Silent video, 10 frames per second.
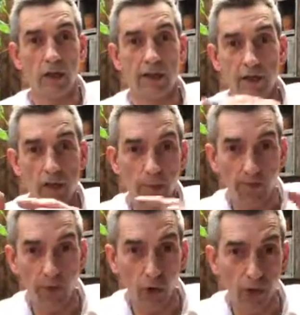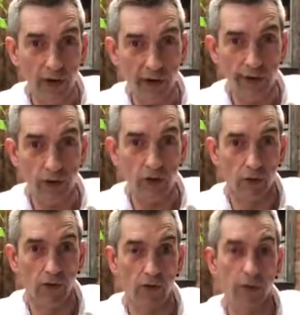That's the before and after
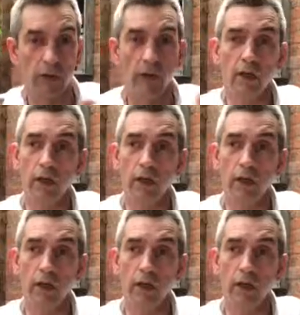stuff. Remember,